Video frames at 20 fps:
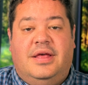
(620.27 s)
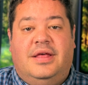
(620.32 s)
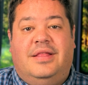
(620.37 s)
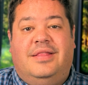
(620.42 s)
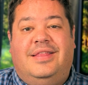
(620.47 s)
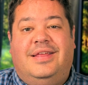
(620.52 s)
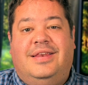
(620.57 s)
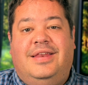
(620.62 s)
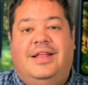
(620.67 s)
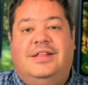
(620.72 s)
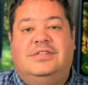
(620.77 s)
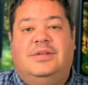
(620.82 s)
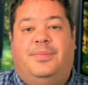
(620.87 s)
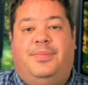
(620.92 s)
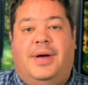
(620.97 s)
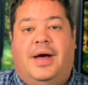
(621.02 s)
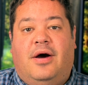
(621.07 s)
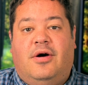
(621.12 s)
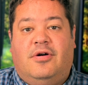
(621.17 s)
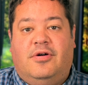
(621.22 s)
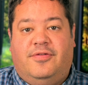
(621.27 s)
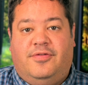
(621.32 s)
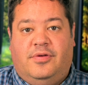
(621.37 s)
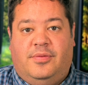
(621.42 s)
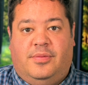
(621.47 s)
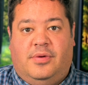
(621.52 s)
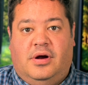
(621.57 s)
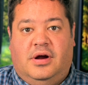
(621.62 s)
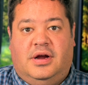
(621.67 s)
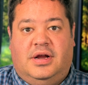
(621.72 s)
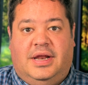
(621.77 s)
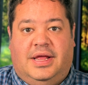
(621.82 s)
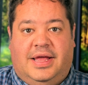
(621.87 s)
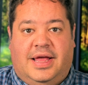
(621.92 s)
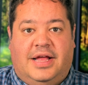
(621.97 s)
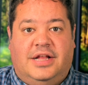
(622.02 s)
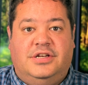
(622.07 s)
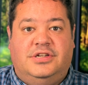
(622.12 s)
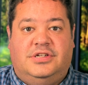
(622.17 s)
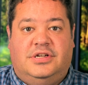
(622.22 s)
then needs a powerful marketing
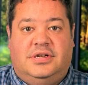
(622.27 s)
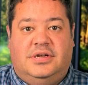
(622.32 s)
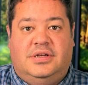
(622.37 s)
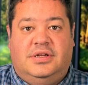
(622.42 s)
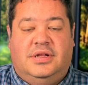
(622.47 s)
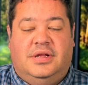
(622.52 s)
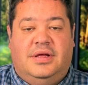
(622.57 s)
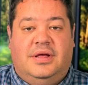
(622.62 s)
engine.